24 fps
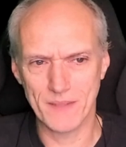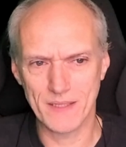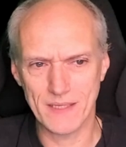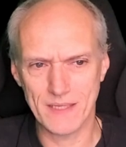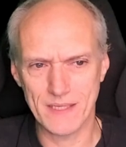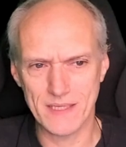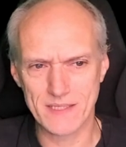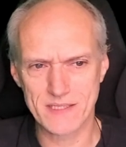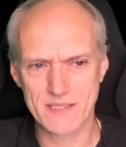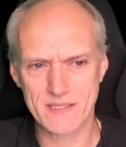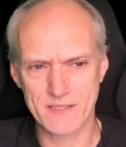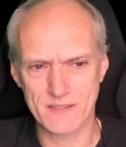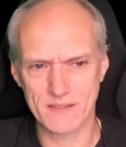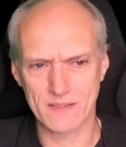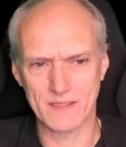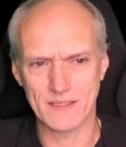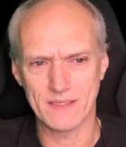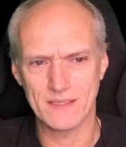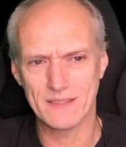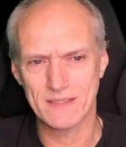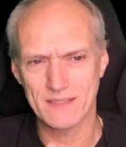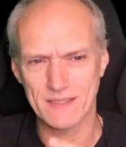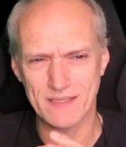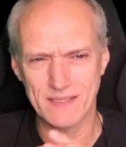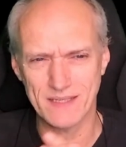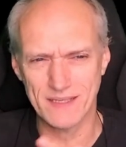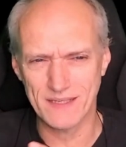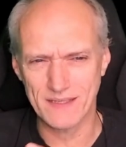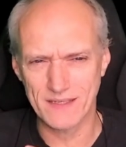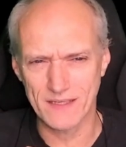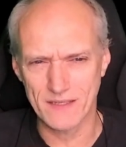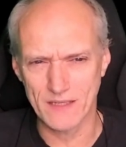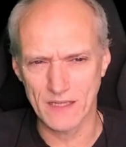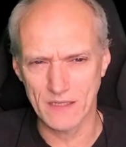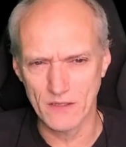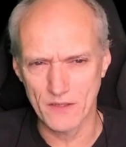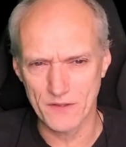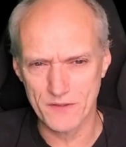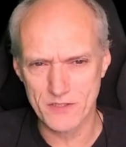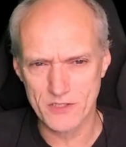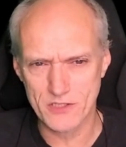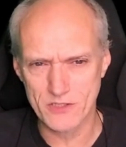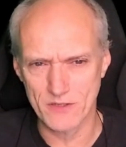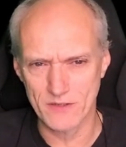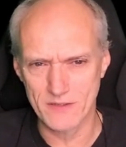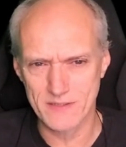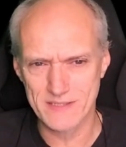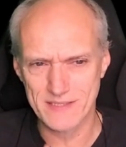is that a lot of the
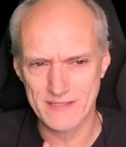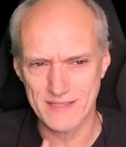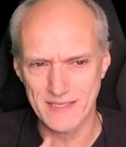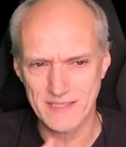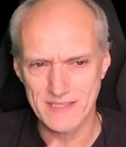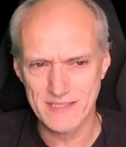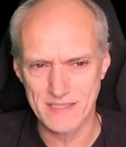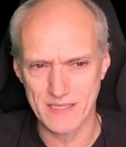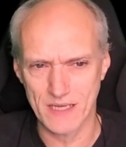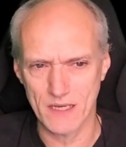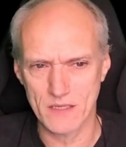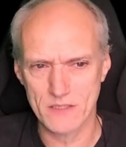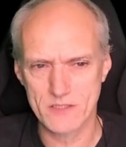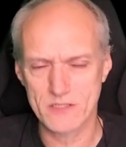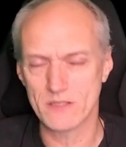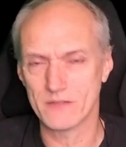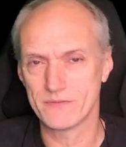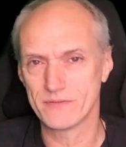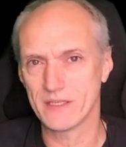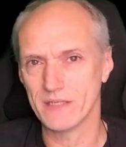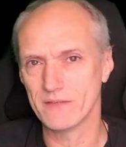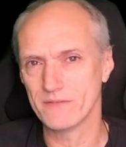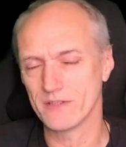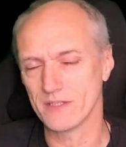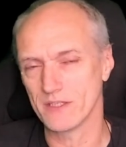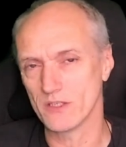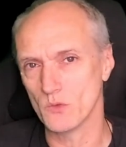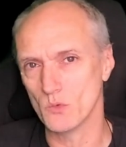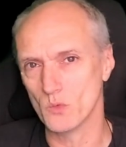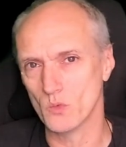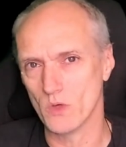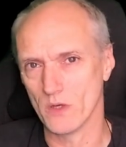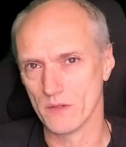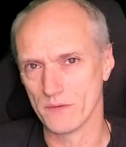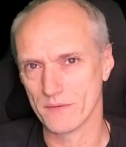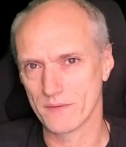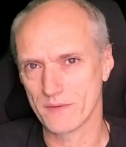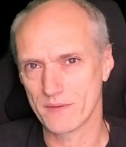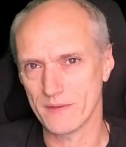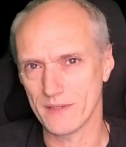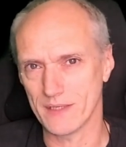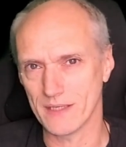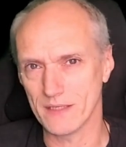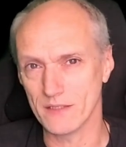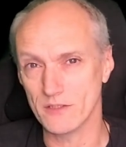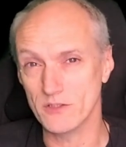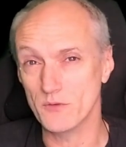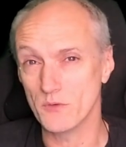songs, they start off giving you one
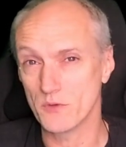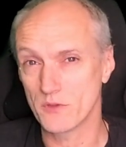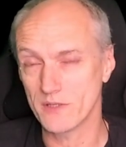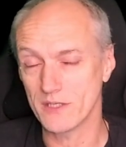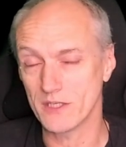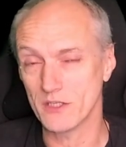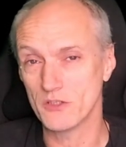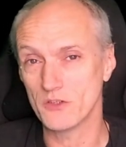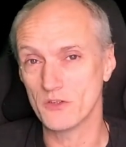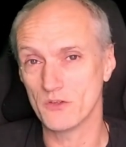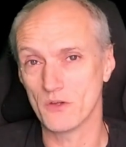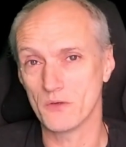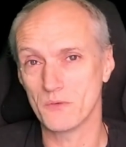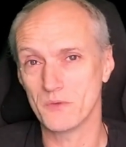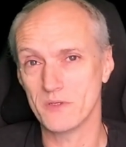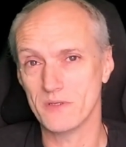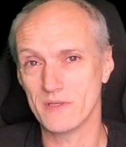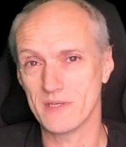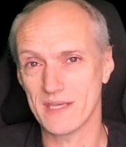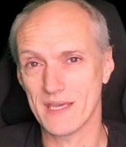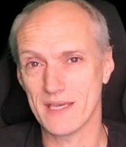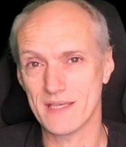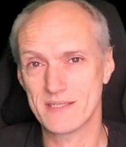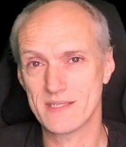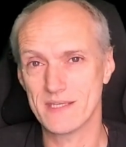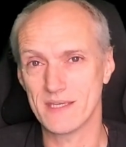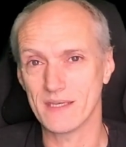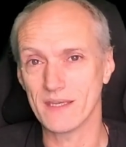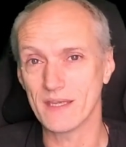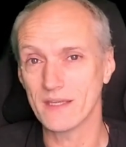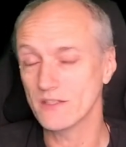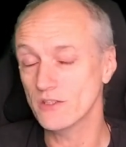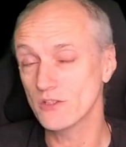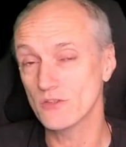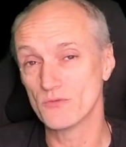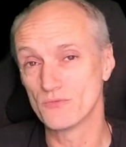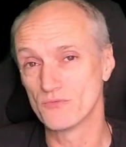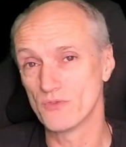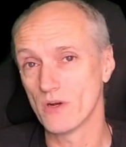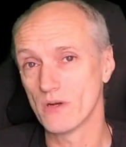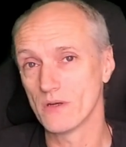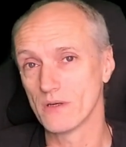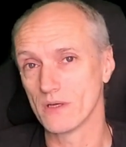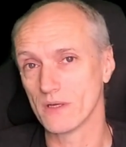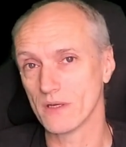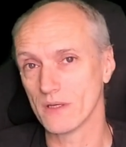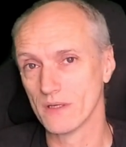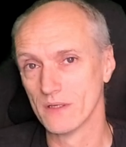thing and you think you know what you're getting, and you're
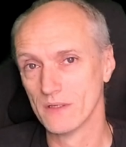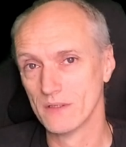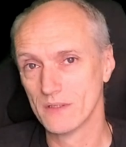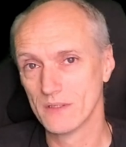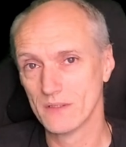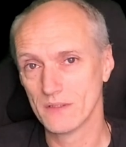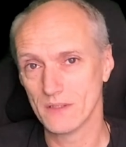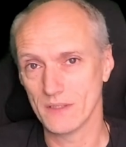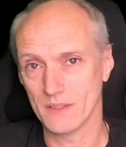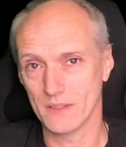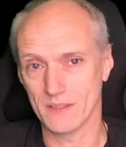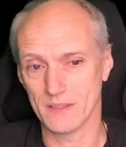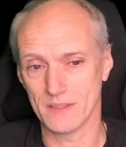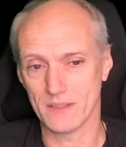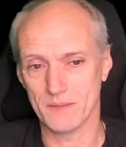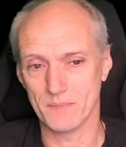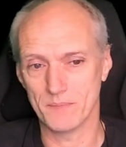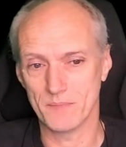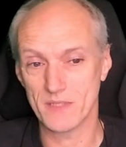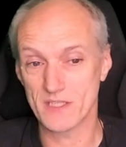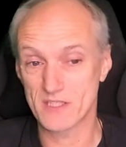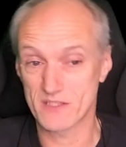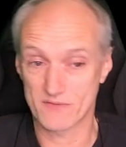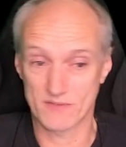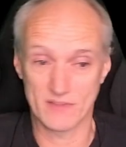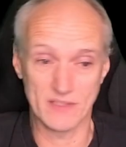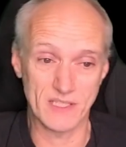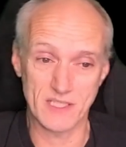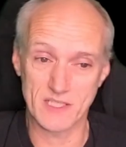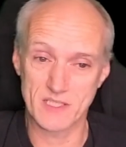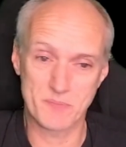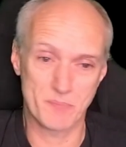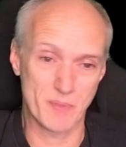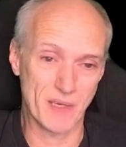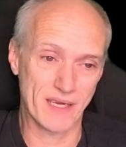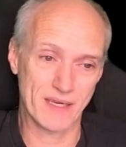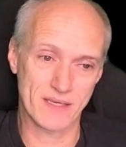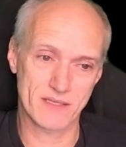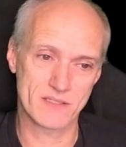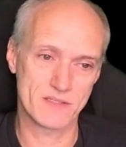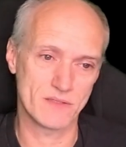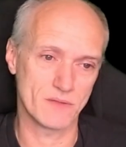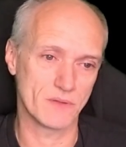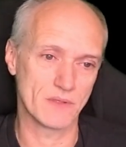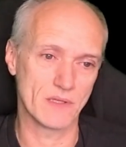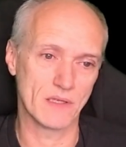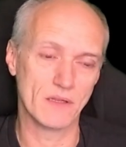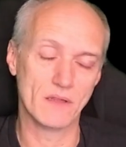wrong. This leads back
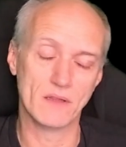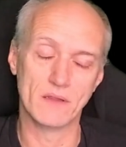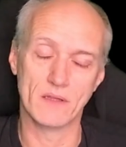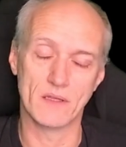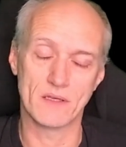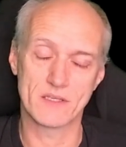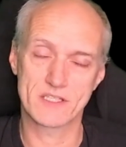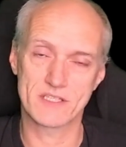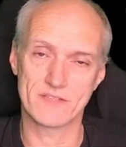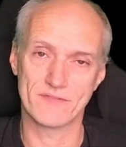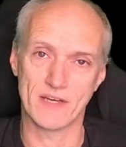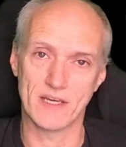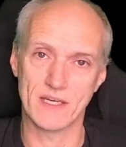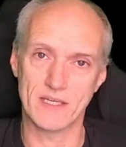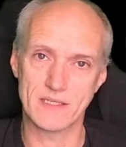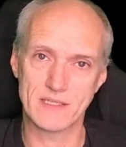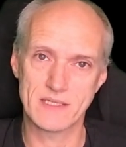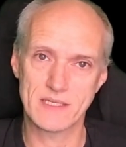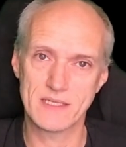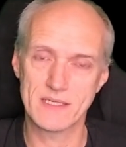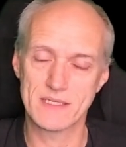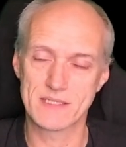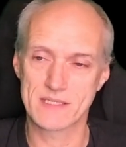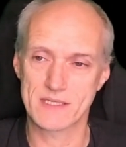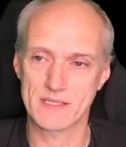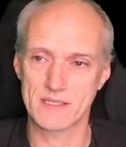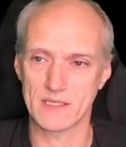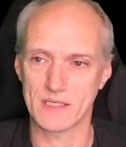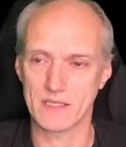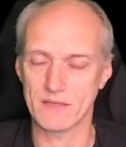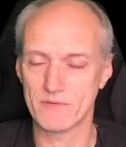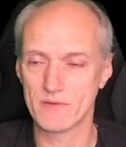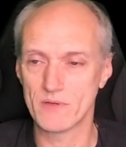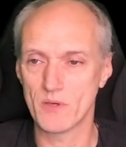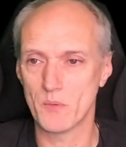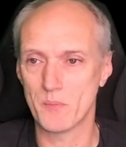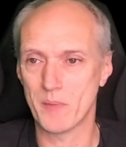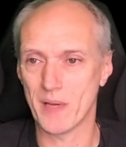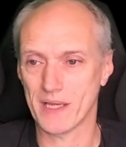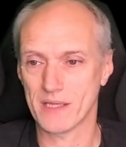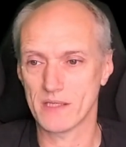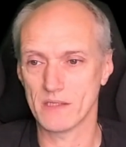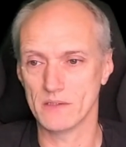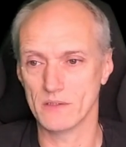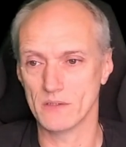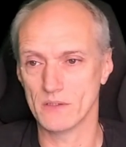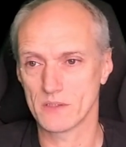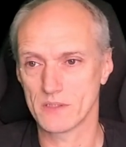to the lots of ideas thing. If you go back
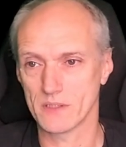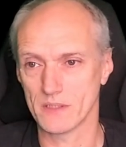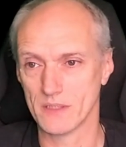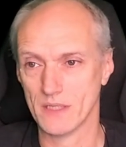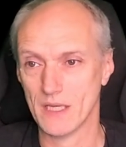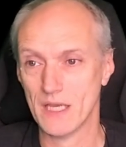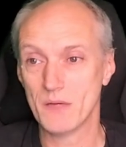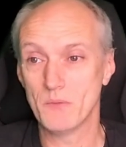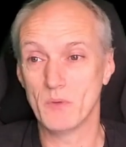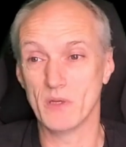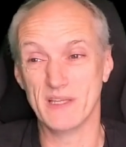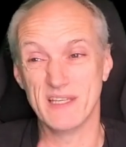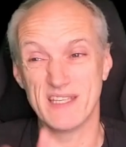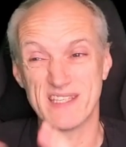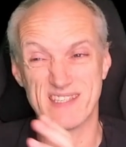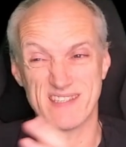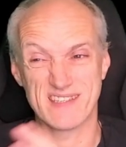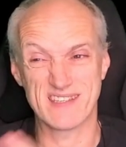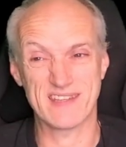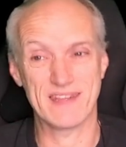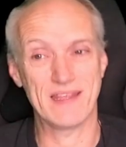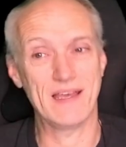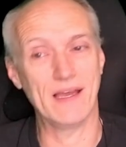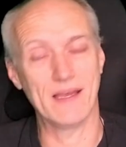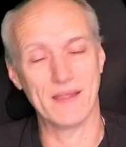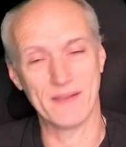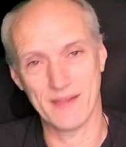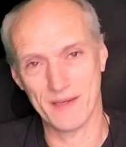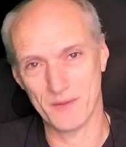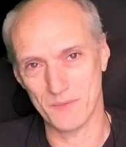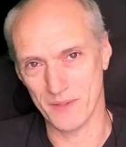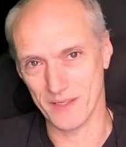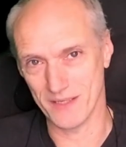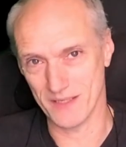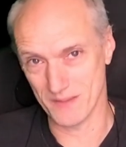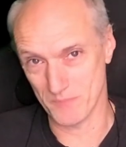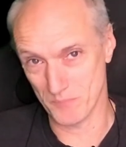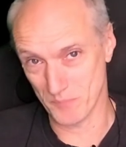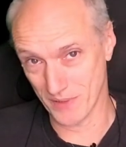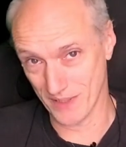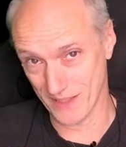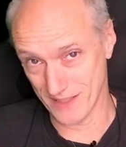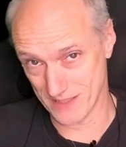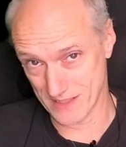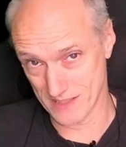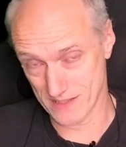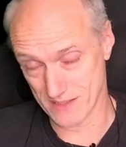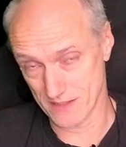and look at, well, listen to that. That went in
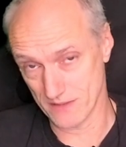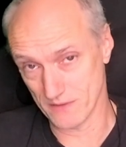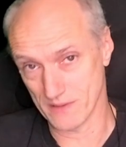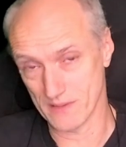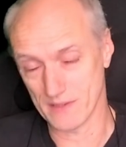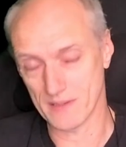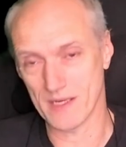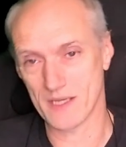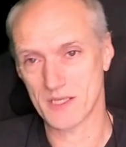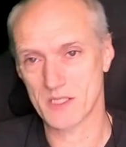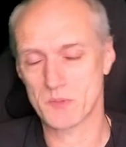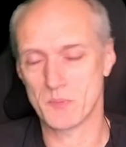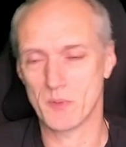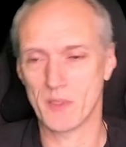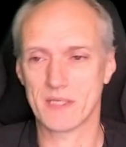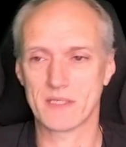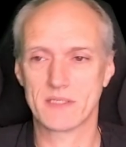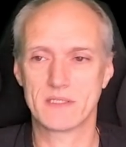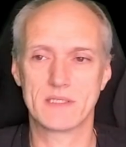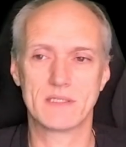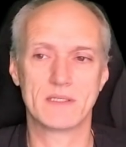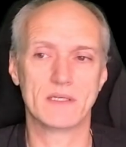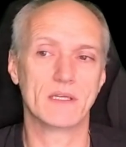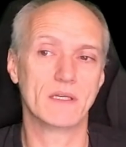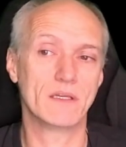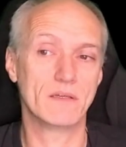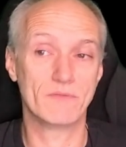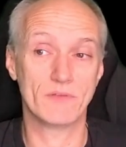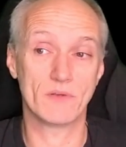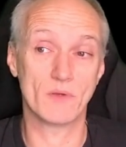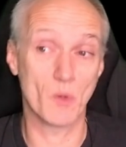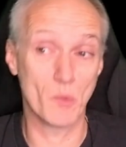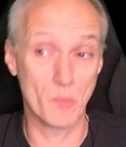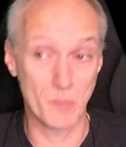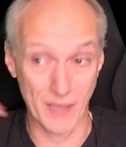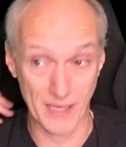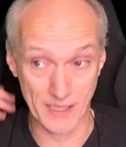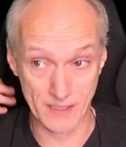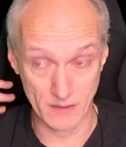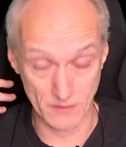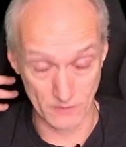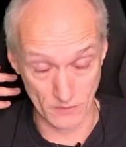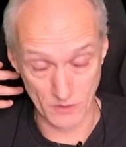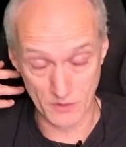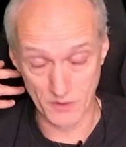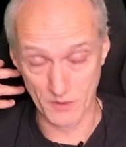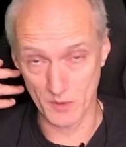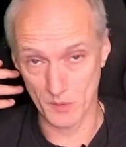places you didn't expect, didn't it? If you go back and
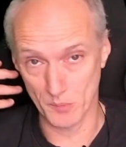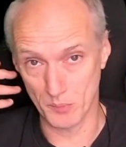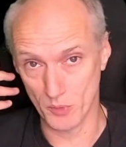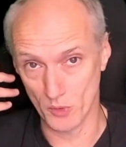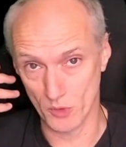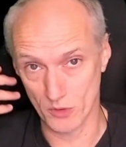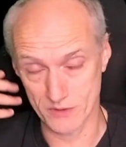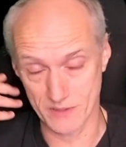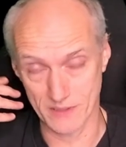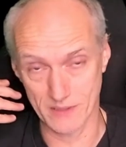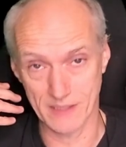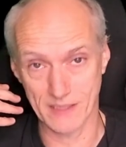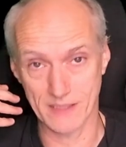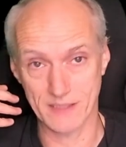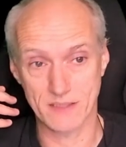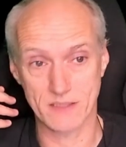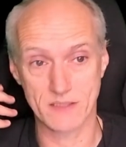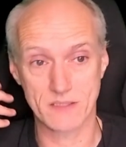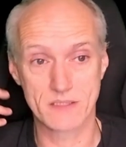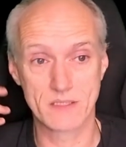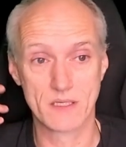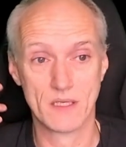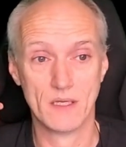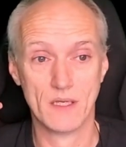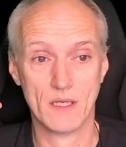look at the Borderlands